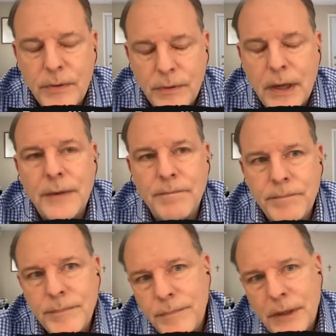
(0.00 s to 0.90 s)
uh,
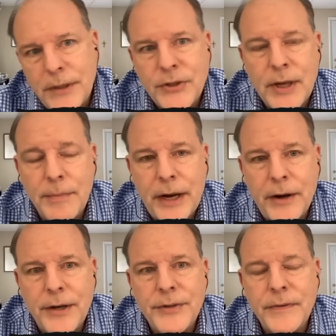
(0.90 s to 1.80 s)
in some
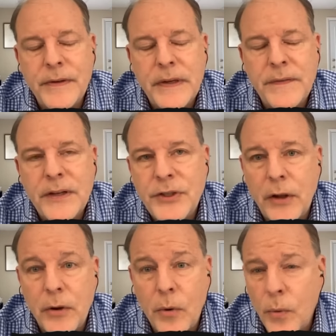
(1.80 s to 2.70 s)
areas of the
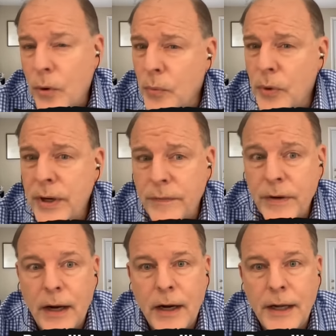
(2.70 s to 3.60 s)
evangelical world would have
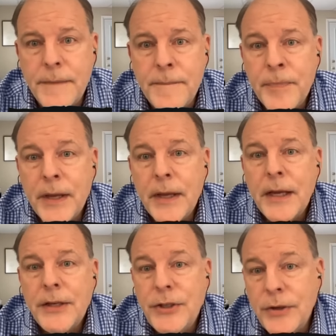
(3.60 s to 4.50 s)
gone
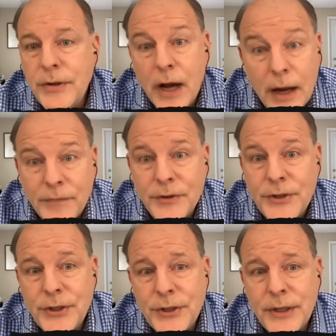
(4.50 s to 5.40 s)
to the
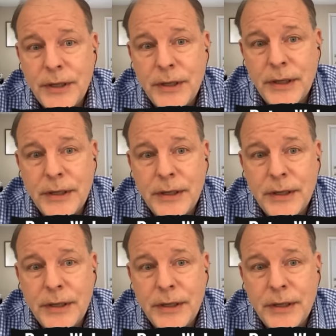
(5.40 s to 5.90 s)
conferences that that